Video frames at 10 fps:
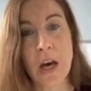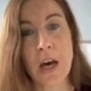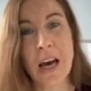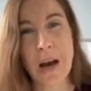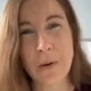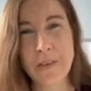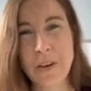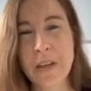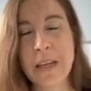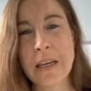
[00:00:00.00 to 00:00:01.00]
However,
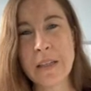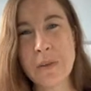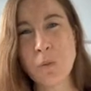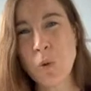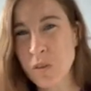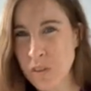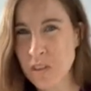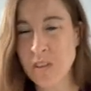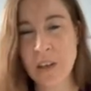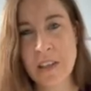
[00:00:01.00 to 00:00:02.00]
it was
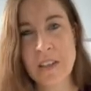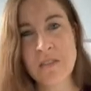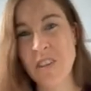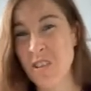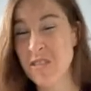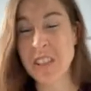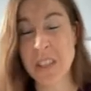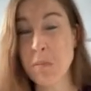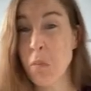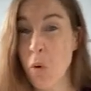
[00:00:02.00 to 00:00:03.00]
designed originally
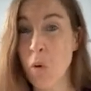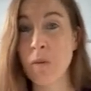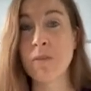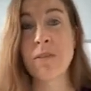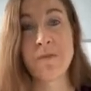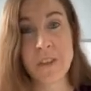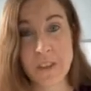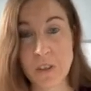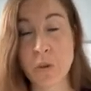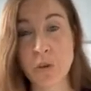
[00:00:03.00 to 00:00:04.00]
more for physical
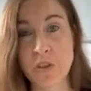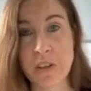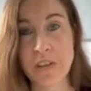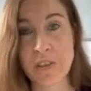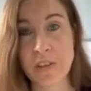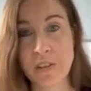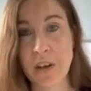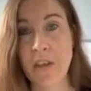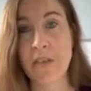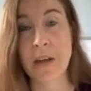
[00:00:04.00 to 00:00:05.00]
stressors
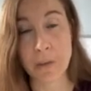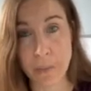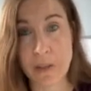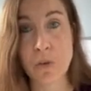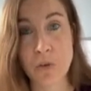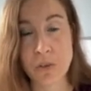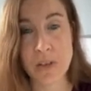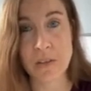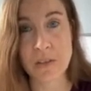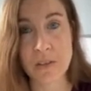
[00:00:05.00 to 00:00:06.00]
than mental
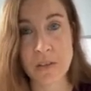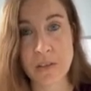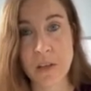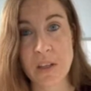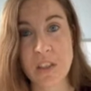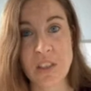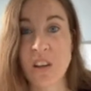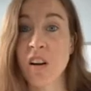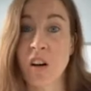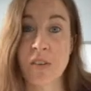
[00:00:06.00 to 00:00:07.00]
stressors. Just our
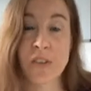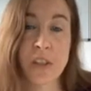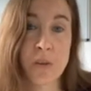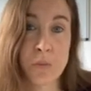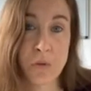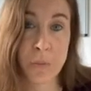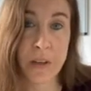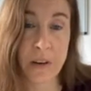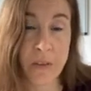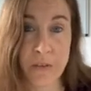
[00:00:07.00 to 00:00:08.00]
lifestyles probably have
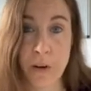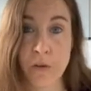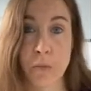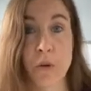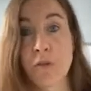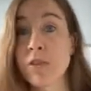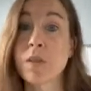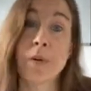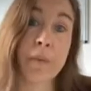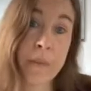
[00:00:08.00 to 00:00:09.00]
evolved more for it to be a
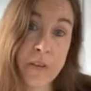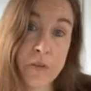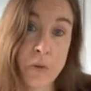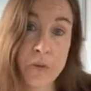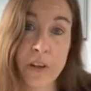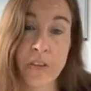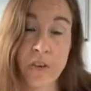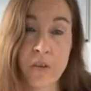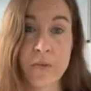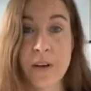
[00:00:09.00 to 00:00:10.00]
mental set-off
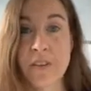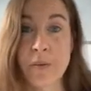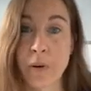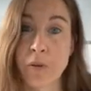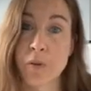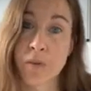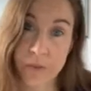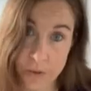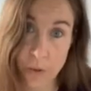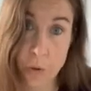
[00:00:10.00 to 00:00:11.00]
as opposed to a physical
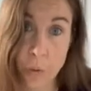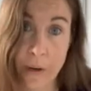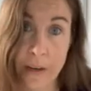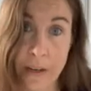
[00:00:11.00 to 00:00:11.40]
one now.